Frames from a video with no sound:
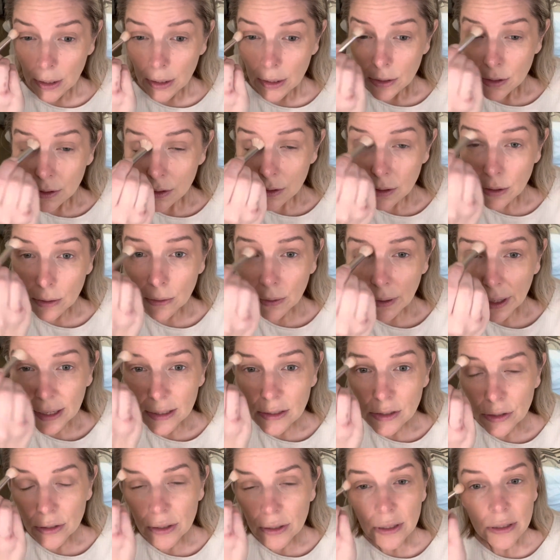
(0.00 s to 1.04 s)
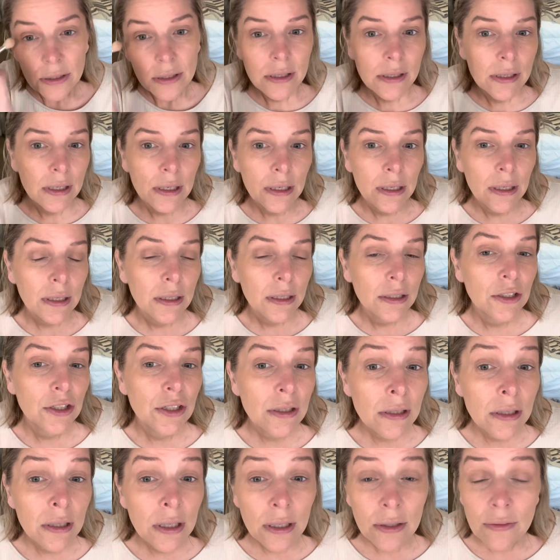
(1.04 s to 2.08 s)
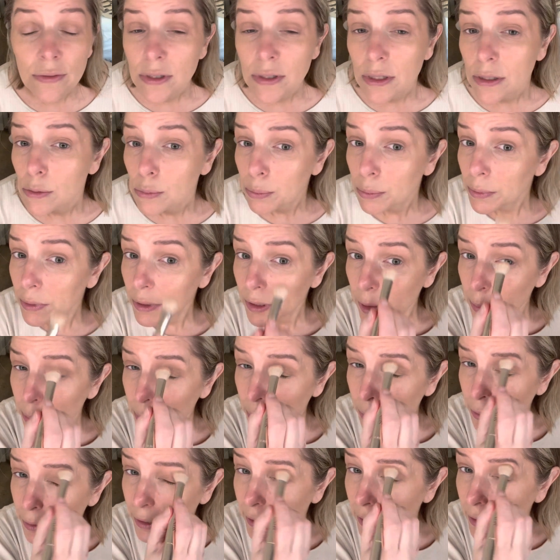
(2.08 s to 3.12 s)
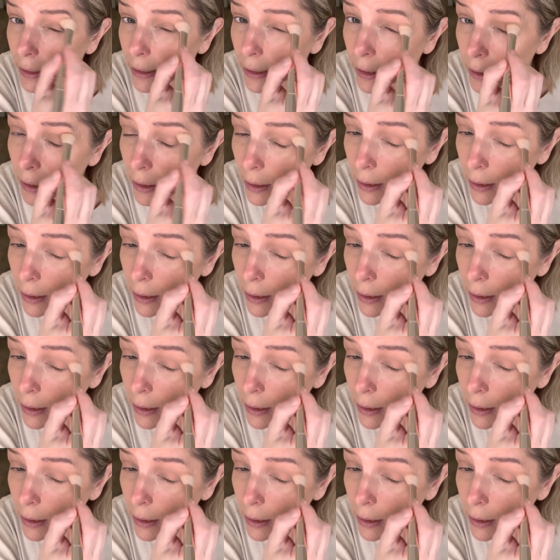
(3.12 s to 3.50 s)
So as you can see, it just gives this really pretty